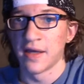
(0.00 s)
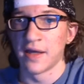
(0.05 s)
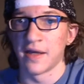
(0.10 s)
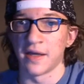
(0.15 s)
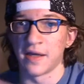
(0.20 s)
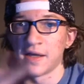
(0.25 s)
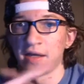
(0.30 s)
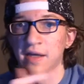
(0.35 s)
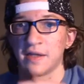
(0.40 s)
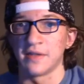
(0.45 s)

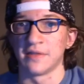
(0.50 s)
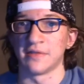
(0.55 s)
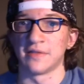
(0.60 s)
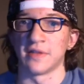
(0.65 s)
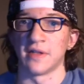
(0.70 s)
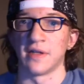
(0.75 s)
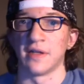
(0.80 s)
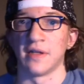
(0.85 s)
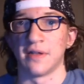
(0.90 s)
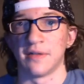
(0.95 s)
Hey guys,
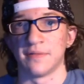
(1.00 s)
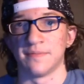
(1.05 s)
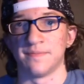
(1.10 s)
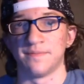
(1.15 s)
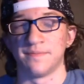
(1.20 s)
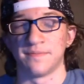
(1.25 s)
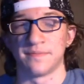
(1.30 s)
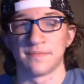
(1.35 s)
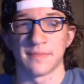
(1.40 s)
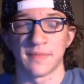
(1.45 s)

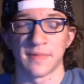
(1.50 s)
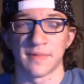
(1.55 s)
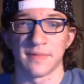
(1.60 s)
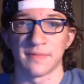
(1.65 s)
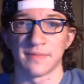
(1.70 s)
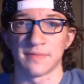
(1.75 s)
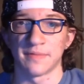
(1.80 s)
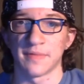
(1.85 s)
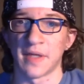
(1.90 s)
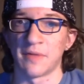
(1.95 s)
um,
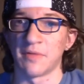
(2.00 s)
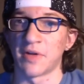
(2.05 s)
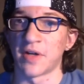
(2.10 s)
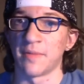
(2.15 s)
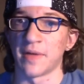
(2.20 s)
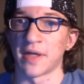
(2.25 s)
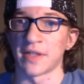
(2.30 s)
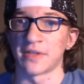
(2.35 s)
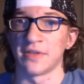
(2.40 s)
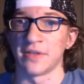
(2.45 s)
and welcome
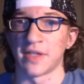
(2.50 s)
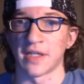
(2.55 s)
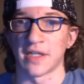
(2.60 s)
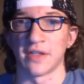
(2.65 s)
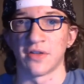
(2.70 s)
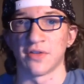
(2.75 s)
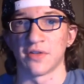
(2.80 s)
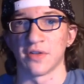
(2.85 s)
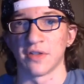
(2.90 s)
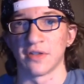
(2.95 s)
back to like
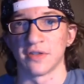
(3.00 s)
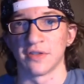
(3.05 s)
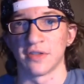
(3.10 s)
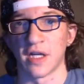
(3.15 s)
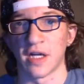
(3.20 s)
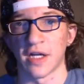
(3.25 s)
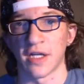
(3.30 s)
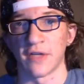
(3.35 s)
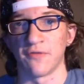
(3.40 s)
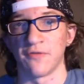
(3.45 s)
another
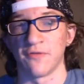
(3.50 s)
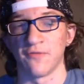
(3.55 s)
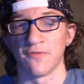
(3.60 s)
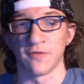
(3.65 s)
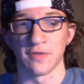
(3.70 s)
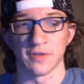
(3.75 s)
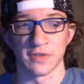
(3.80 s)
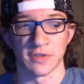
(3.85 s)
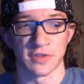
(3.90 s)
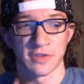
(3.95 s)
talking
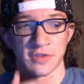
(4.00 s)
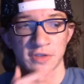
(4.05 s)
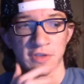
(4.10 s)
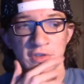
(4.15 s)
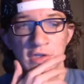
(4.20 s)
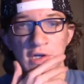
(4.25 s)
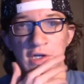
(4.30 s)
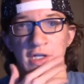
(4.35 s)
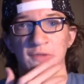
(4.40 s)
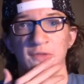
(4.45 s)

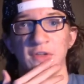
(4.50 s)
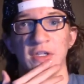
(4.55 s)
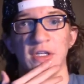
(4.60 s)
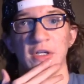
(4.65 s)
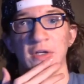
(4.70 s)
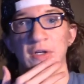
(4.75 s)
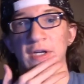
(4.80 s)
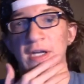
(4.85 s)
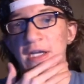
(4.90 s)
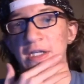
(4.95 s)
talking
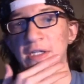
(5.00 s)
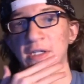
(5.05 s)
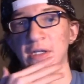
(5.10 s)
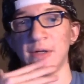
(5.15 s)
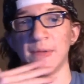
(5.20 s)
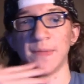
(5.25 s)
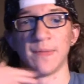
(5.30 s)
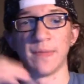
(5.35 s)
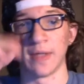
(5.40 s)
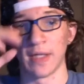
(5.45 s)
video, and
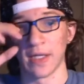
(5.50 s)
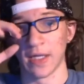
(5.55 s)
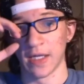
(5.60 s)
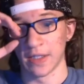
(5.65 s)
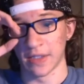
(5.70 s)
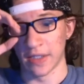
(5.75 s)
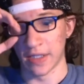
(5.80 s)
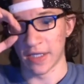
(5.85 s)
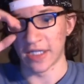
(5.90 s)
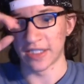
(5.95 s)
um,
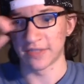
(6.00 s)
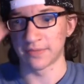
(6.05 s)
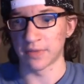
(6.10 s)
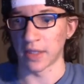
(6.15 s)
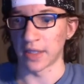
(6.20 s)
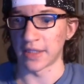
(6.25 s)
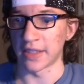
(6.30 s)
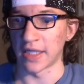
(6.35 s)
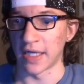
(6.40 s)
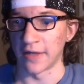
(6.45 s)
you guys
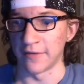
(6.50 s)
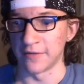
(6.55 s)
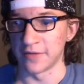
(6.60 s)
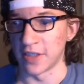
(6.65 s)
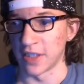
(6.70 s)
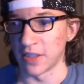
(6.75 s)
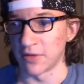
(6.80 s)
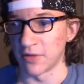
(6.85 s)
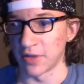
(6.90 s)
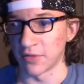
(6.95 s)
probably can't even
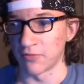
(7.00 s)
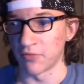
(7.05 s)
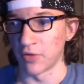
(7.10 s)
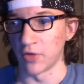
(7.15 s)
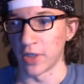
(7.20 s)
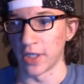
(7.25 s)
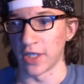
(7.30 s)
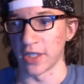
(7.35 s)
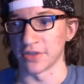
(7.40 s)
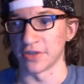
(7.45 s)
tell with when
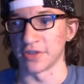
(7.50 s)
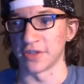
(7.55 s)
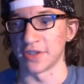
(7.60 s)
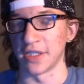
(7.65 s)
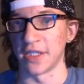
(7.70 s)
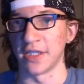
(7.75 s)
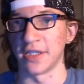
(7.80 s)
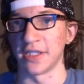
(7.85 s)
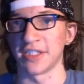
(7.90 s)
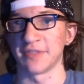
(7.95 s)
you guys have
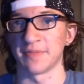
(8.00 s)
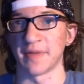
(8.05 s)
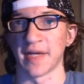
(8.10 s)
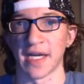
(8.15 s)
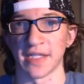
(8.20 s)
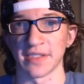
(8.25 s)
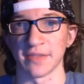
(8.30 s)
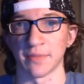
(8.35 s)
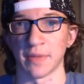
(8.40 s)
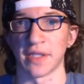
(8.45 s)
seen this, but
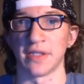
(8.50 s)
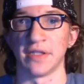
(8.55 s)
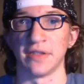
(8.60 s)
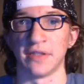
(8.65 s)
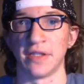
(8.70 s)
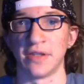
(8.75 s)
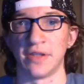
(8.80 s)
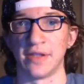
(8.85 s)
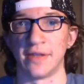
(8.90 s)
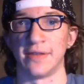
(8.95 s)
as I'm making
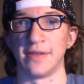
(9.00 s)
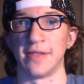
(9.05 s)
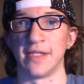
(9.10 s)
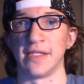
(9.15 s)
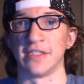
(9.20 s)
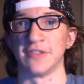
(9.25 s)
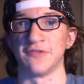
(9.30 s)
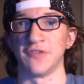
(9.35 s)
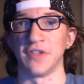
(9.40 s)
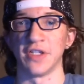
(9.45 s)

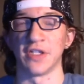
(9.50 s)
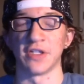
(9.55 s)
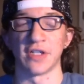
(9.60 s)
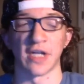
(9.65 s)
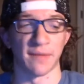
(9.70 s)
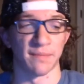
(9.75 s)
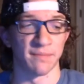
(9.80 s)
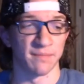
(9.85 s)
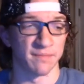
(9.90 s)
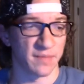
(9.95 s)
this video,
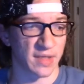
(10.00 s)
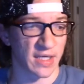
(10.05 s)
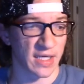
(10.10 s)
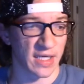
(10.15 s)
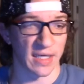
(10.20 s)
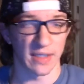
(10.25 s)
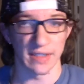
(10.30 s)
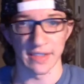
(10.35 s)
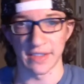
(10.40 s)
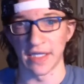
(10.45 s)
I'm uh,
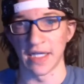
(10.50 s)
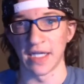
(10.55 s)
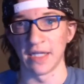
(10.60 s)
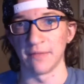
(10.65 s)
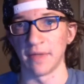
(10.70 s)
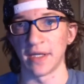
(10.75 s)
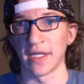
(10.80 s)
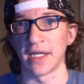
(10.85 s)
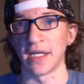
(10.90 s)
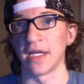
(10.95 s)
again
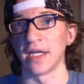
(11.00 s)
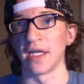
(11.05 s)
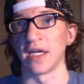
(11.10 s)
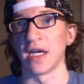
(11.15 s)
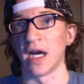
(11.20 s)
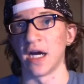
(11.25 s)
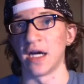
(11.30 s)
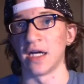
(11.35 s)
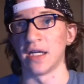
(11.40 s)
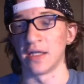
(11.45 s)
making it
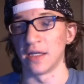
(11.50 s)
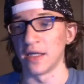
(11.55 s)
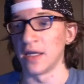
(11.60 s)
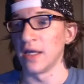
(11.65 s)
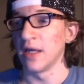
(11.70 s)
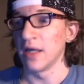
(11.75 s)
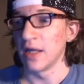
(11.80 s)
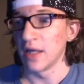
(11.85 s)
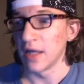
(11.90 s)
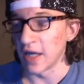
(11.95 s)
on
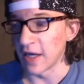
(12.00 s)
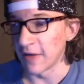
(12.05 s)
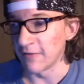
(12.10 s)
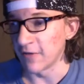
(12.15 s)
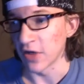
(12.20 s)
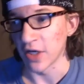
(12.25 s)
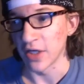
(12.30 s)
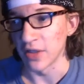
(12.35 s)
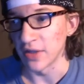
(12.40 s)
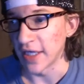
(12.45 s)
a
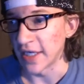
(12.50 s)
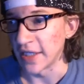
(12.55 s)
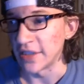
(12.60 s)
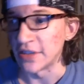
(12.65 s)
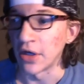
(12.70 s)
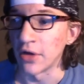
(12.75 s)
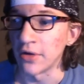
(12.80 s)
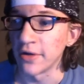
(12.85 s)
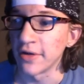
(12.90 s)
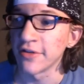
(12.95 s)
very late
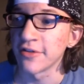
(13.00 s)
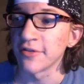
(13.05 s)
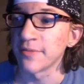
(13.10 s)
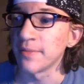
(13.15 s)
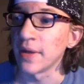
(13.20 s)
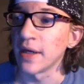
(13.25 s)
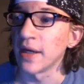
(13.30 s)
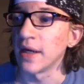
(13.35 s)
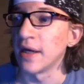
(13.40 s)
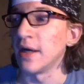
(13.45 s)
notice,
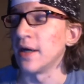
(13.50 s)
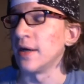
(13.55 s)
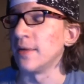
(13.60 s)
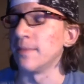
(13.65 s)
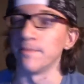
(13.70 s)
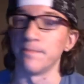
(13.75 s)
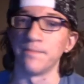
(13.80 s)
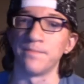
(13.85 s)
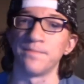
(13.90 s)
but um,